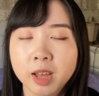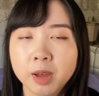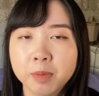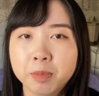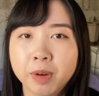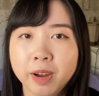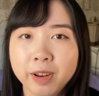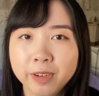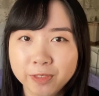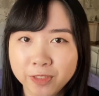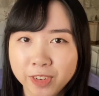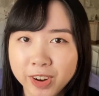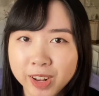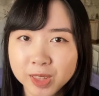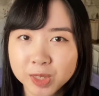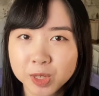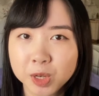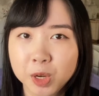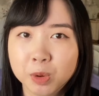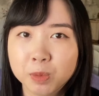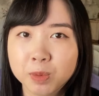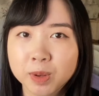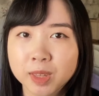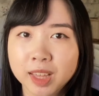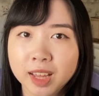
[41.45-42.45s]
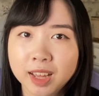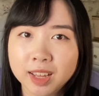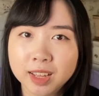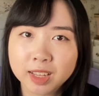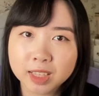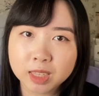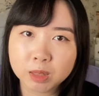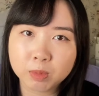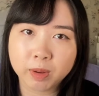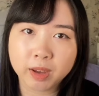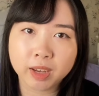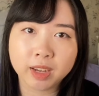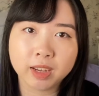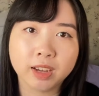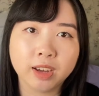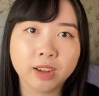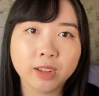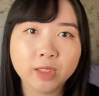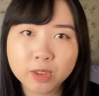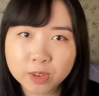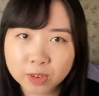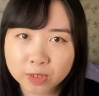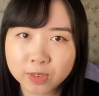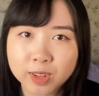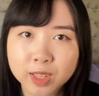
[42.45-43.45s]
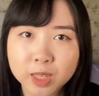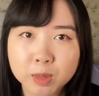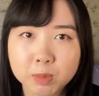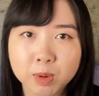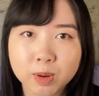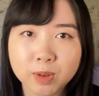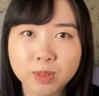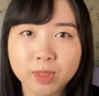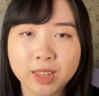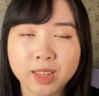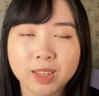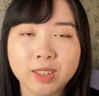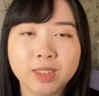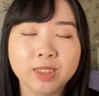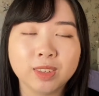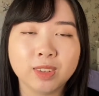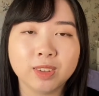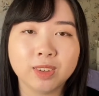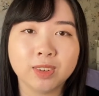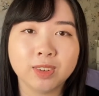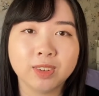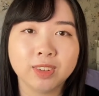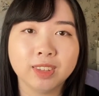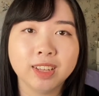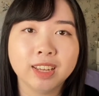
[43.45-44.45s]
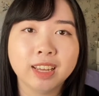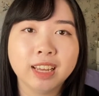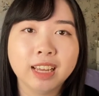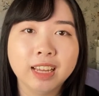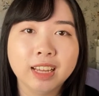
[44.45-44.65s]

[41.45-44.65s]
my friend told me that it's my other friend's birthday soon.